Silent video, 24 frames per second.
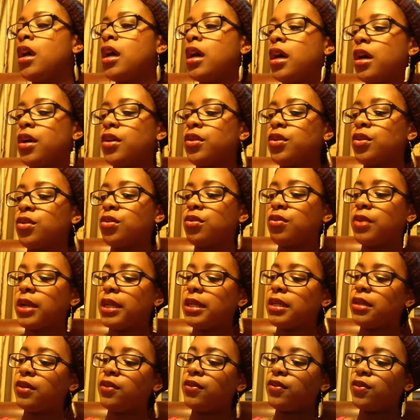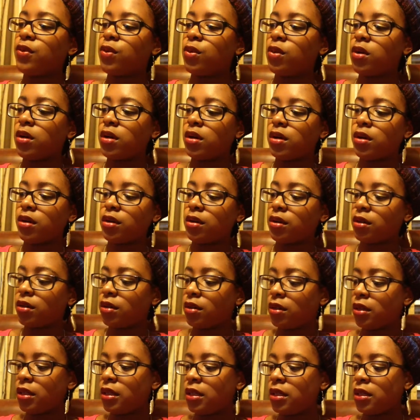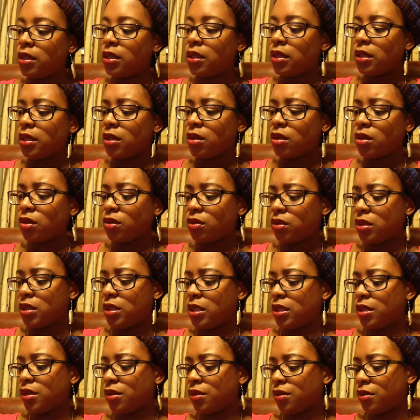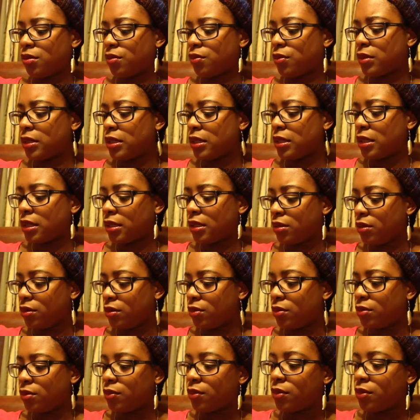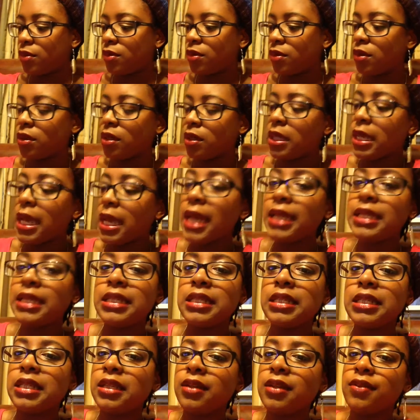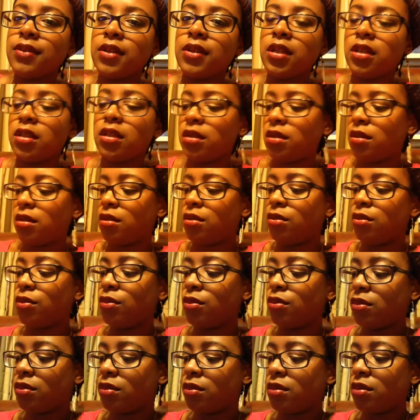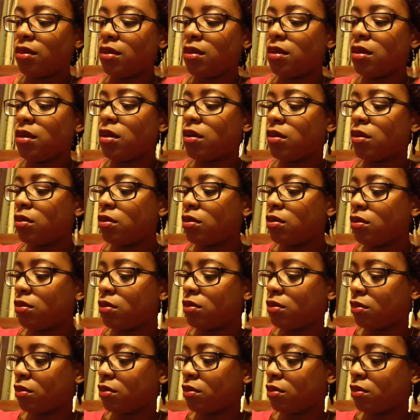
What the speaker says: Are you ready for... Oh dear, what did I do? I didn't even... Oh...